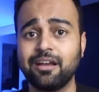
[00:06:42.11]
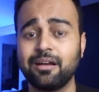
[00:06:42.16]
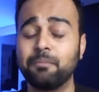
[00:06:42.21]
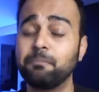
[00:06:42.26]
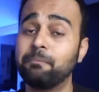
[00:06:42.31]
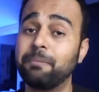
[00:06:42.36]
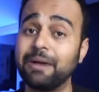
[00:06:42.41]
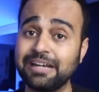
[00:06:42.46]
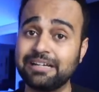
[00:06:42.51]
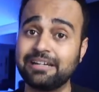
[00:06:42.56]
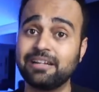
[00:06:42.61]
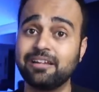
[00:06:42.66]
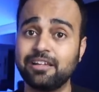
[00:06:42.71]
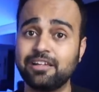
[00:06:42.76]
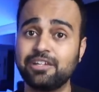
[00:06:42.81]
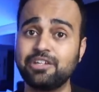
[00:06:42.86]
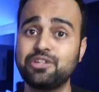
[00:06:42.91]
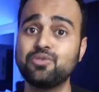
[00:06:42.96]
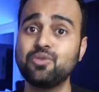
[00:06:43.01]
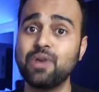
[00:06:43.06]
But
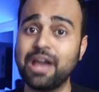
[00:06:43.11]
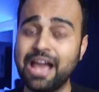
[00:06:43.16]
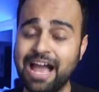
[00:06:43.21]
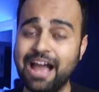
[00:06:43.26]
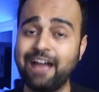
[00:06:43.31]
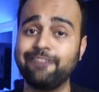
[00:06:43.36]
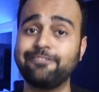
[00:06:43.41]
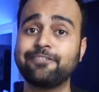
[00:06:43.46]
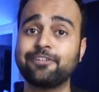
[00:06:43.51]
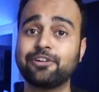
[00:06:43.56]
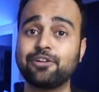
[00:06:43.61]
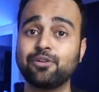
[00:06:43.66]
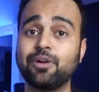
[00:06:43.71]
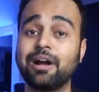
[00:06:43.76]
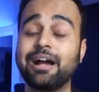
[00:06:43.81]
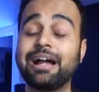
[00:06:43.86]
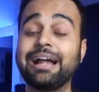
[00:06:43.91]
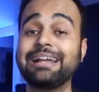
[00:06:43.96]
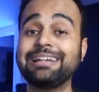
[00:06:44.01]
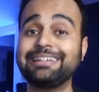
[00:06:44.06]
you have
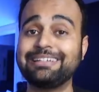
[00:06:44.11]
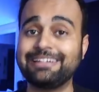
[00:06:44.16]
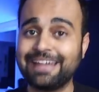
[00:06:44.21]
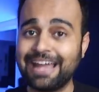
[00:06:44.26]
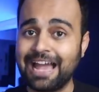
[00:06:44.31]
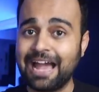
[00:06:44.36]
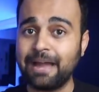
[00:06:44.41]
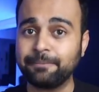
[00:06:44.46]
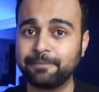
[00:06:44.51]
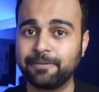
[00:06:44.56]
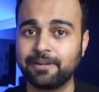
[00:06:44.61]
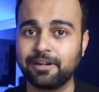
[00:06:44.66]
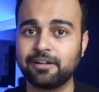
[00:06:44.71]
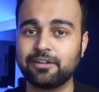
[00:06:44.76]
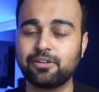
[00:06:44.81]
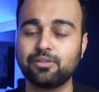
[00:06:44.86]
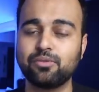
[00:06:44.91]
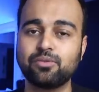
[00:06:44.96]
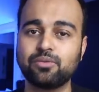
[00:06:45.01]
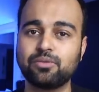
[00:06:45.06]
to
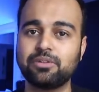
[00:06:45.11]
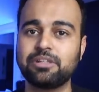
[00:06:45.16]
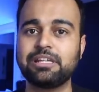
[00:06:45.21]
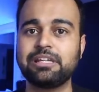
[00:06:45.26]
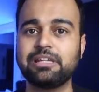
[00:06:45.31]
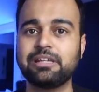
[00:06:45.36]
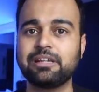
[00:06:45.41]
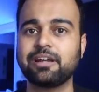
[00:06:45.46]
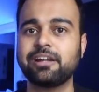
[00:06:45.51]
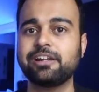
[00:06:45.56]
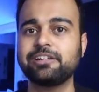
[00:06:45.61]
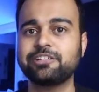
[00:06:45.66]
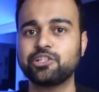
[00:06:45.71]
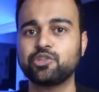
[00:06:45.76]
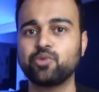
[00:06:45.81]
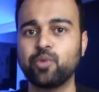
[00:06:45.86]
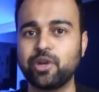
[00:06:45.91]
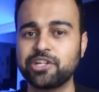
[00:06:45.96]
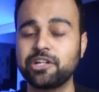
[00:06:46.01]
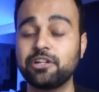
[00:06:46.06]
adapt to the current
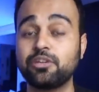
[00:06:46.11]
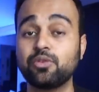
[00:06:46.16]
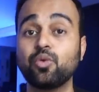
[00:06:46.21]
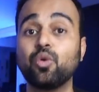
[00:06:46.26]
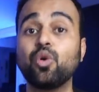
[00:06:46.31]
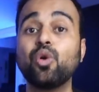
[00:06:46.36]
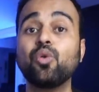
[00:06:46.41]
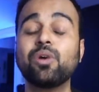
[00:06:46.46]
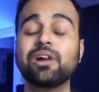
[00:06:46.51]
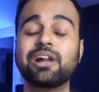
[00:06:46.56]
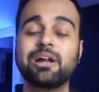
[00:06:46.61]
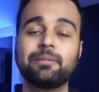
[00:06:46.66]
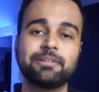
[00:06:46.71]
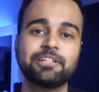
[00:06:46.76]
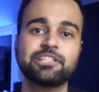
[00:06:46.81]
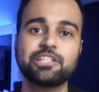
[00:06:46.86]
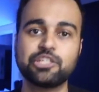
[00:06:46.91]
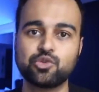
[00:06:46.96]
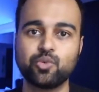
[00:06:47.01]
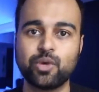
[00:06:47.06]
situation, to overcome the
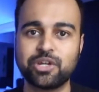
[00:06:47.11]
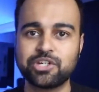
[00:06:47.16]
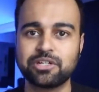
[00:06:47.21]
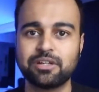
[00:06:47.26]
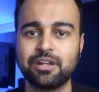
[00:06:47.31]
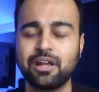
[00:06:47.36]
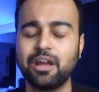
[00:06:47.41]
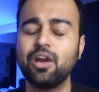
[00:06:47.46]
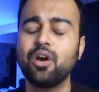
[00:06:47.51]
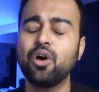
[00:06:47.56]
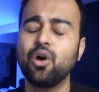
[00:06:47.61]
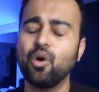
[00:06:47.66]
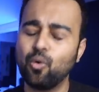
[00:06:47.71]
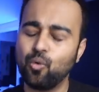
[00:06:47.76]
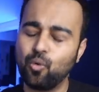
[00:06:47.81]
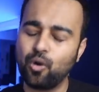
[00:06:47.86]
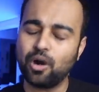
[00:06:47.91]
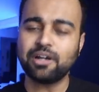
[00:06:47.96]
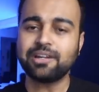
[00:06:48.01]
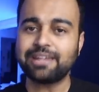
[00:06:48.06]
situation.
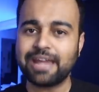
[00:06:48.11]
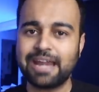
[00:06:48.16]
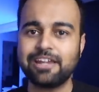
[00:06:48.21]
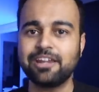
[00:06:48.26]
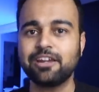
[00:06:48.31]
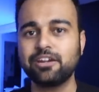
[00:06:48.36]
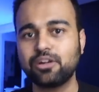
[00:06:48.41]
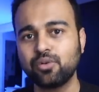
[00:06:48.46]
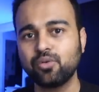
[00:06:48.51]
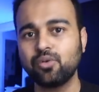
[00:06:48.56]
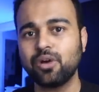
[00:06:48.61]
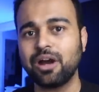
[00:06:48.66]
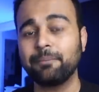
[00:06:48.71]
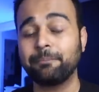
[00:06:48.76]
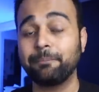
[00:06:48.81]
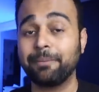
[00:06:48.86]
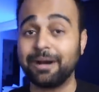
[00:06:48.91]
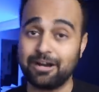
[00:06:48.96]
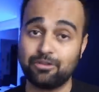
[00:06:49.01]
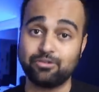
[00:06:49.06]
What can you do
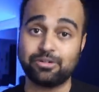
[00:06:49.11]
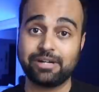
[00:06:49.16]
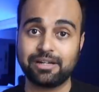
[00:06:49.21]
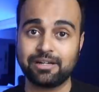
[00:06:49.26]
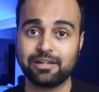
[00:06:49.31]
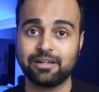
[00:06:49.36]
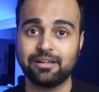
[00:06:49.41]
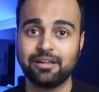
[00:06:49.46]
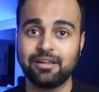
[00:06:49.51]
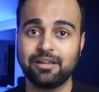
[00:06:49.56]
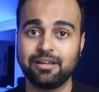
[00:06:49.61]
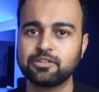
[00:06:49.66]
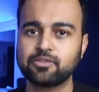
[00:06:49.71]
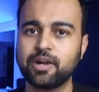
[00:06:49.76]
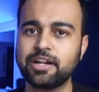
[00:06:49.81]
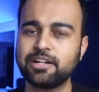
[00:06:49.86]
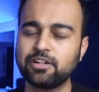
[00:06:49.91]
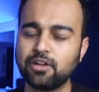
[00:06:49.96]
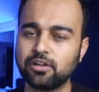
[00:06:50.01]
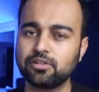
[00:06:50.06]
about it? So
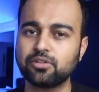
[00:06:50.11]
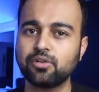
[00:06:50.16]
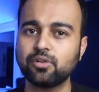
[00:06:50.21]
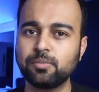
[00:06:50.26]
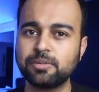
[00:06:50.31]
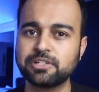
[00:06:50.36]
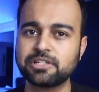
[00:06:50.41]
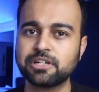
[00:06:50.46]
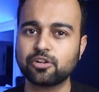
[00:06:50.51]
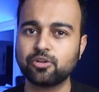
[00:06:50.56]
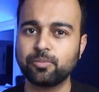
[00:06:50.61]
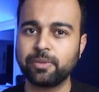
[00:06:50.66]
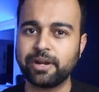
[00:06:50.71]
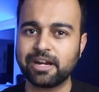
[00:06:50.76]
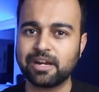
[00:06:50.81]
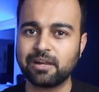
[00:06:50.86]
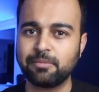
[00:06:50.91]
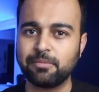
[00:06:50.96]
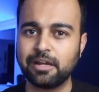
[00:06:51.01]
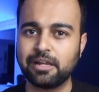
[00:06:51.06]
I talked to Mr.
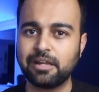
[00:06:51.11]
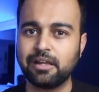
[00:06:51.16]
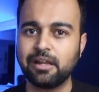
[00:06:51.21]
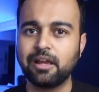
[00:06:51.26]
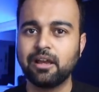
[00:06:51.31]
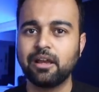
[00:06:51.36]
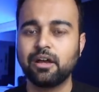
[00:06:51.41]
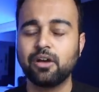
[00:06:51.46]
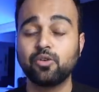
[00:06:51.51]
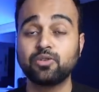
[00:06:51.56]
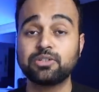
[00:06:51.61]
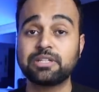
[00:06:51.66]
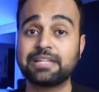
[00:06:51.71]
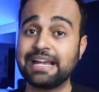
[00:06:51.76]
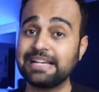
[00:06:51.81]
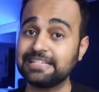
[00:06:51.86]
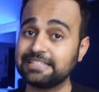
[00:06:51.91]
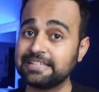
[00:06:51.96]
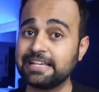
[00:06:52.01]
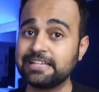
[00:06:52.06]
Kuber Kamal, who's a
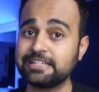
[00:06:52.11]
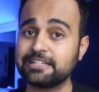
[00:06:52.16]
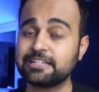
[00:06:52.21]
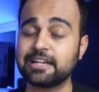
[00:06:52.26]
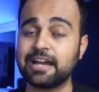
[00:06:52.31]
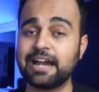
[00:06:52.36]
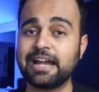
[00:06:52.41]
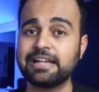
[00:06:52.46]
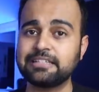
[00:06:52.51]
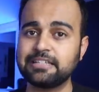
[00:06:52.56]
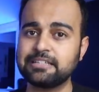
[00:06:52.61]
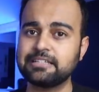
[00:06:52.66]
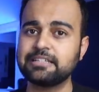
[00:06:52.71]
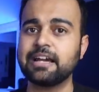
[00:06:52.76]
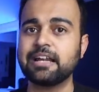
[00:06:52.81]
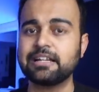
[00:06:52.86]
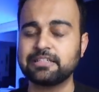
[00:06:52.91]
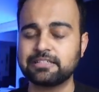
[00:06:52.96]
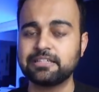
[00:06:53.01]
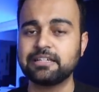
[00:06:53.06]
licensed
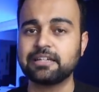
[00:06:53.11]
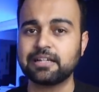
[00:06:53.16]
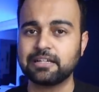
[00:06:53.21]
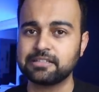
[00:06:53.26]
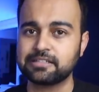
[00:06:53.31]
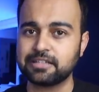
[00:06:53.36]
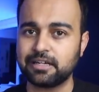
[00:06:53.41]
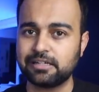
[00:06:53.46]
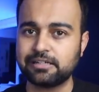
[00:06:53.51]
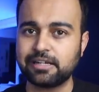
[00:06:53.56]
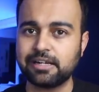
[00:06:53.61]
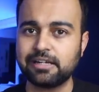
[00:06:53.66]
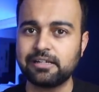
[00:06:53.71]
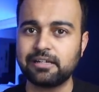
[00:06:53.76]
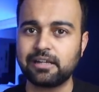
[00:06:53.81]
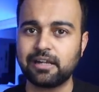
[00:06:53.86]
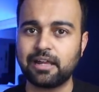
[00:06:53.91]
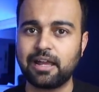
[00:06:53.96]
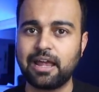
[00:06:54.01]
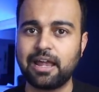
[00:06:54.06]
ICCRC
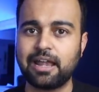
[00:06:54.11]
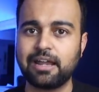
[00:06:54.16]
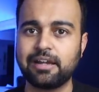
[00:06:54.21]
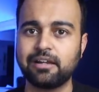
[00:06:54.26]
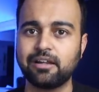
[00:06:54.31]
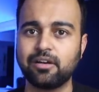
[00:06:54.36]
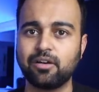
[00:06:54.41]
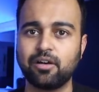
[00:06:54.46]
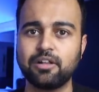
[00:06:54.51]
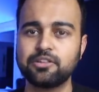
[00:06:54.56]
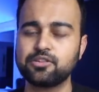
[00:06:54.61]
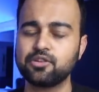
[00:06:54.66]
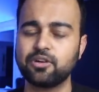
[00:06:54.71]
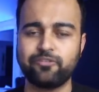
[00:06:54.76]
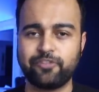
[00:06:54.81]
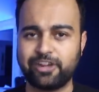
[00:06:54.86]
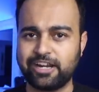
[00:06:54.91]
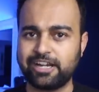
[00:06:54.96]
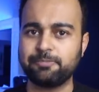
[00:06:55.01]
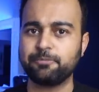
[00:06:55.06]
consultant and also a
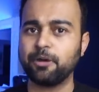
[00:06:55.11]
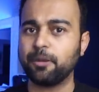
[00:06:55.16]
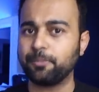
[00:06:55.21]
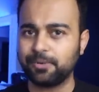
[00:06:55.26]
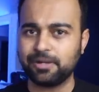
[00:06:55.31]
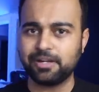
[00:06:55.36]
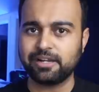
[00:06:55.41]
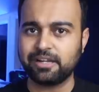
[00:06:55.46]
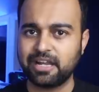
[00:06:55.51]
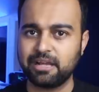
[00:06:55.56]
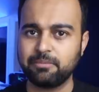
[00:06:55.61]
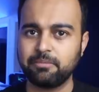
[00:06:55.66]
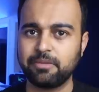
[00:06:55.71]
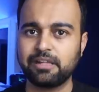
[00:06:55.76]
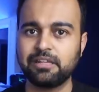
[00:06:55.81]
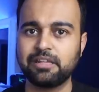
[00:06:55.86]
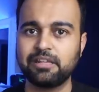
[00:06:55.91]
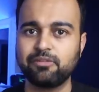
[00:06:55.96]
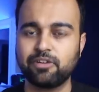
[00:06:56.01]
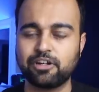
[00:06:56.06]
very popular name
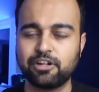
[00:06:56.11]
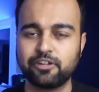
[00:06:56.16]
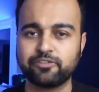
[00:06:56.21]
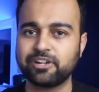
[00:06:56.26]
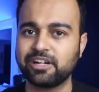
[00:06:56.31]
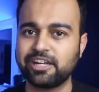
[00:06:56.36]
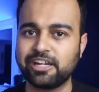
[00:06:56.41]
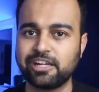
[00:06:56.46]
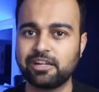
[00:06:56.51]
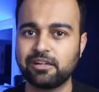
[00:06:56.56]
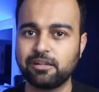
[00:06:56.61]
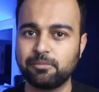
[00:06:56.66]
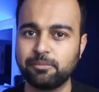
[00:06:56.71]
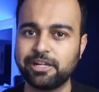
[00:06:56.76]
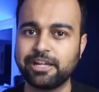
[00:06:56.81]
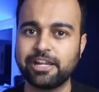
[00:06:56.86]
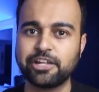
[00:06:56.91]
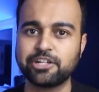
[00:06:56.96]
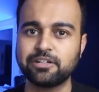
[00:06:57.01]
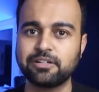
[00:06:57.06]
in the world of Canadian
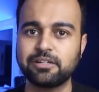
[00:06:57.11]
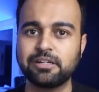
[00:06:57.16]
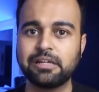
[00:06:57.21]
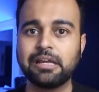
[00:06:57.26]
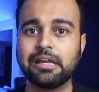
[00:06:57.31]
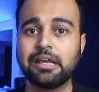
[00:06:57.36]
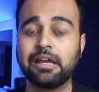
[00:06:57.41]
immigration